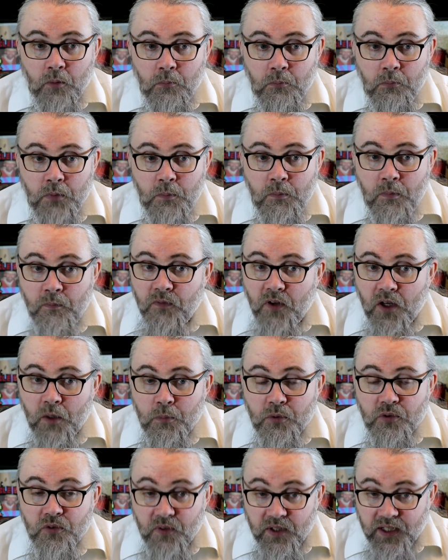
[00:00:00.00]
Minimum
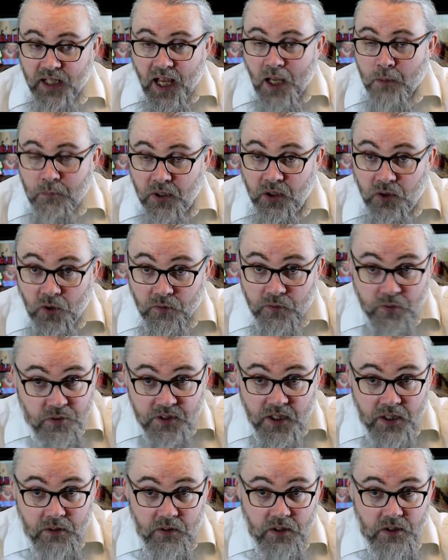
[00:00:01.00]
viable story can mean novel
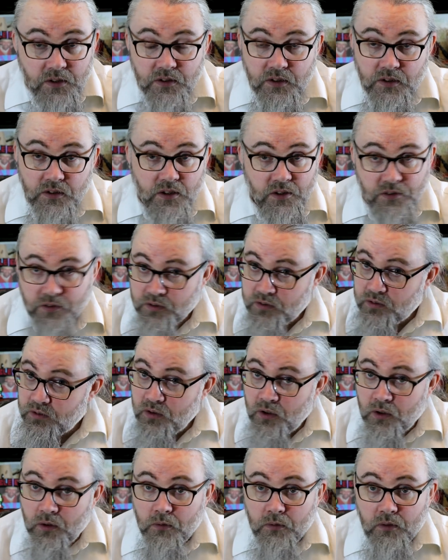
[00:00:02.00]
series. It
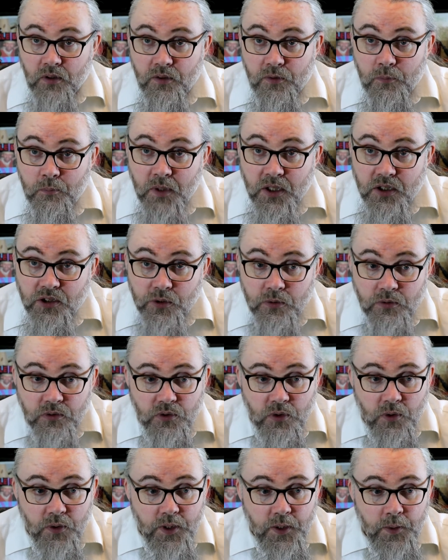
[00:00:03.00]
doesn't mean short
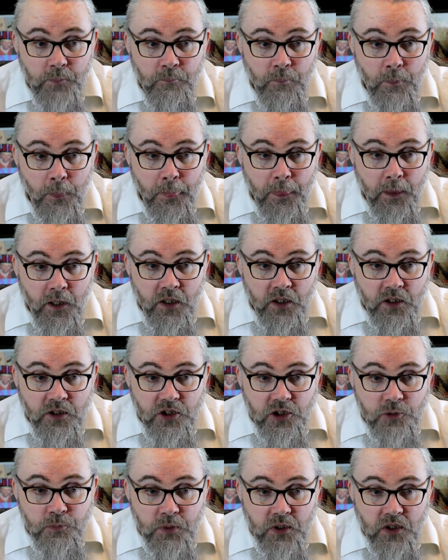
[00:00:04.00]
story.
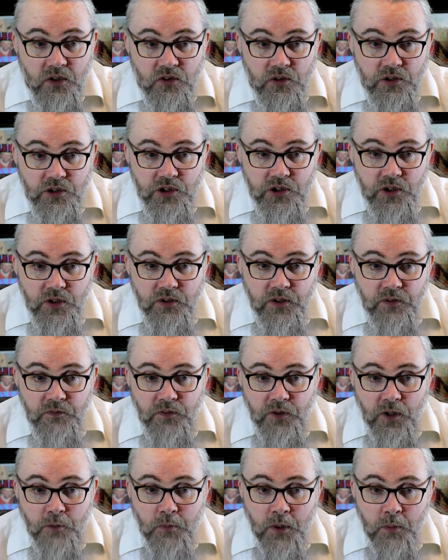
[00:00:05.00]
Just because you're shooting
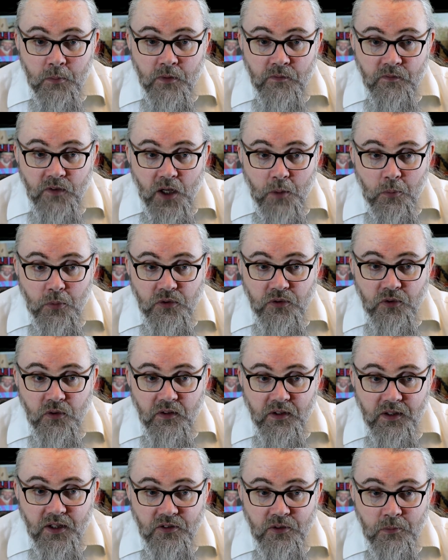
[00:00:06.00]
for the minimum viable
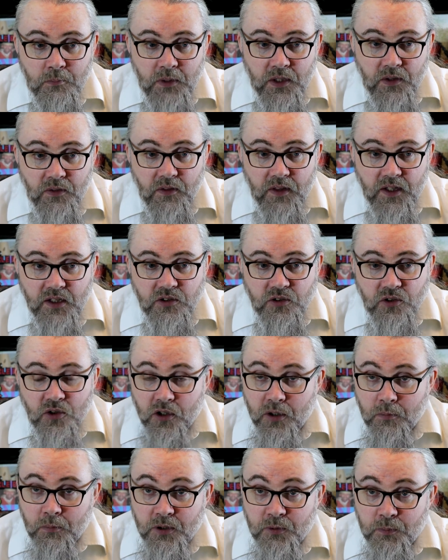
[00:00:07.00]
story doesn't mean that that
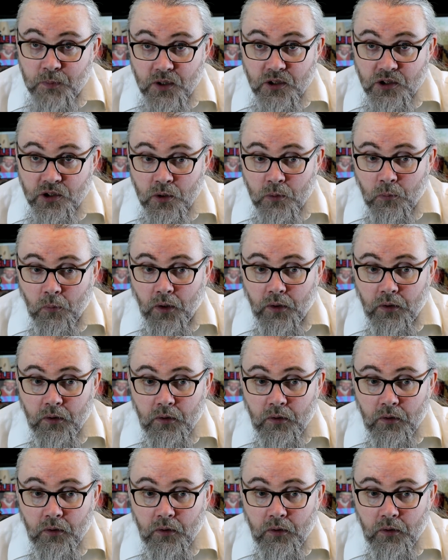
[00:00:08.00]
story must be a short one.